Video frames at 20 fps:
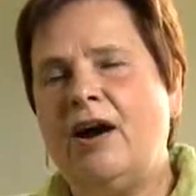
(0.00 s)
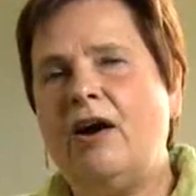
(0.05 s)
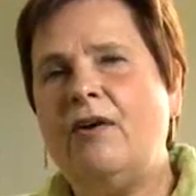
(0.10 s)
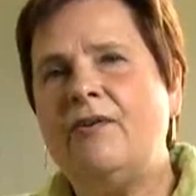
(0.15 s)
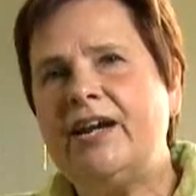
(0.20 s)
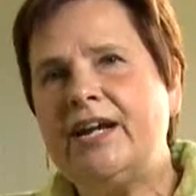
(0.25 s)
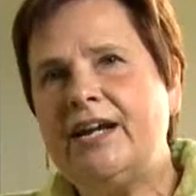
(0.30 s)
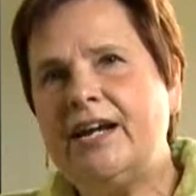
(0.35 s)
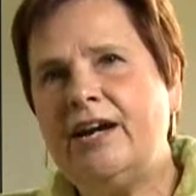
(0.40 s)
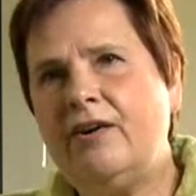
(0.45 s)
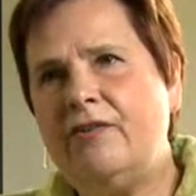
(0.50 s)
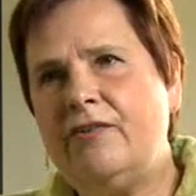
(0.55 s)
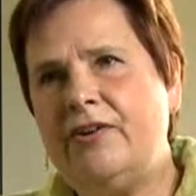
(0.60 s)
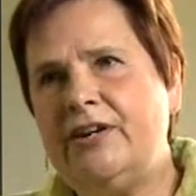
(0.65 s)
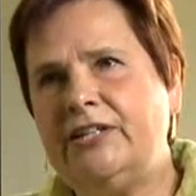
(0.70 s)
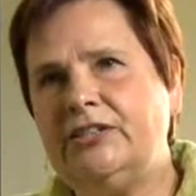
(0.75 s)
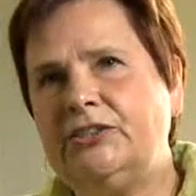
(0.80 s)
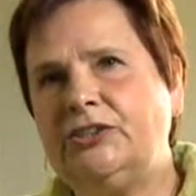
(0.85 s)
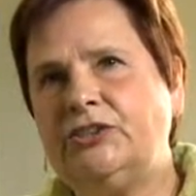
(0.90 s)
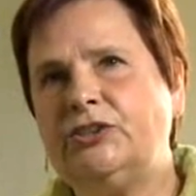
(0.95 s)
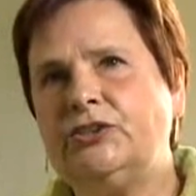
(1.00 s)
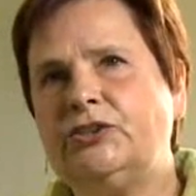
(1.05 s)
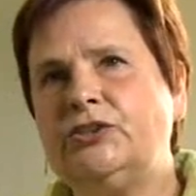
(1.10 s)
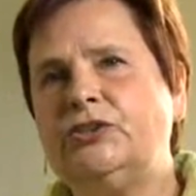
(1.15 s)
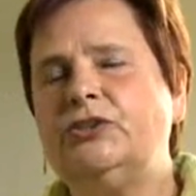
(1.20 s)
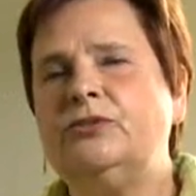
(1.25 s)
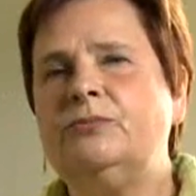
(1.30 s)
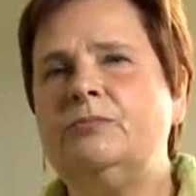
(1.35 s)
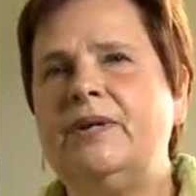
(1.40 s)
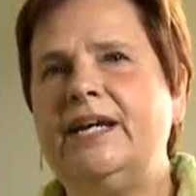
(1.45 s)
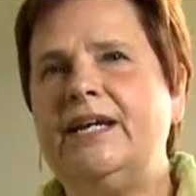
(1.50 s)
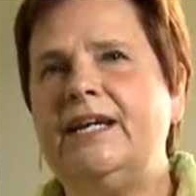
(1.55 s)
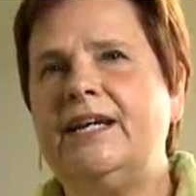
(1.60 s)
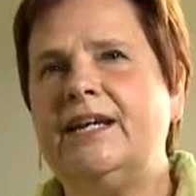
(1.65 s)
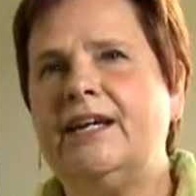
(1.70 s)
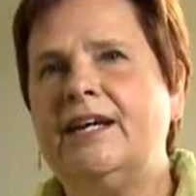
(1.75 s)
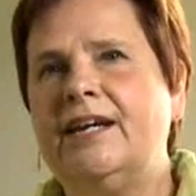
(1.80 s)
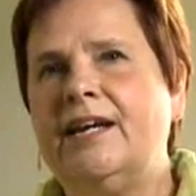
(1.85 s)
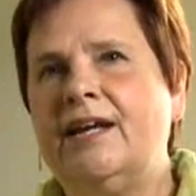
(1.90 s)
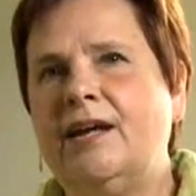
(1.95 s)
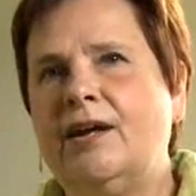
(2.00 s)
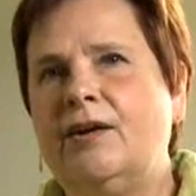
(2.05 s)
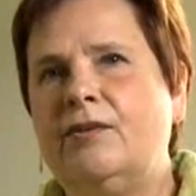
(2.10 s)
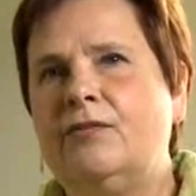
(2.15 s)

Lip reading: are encouraged to make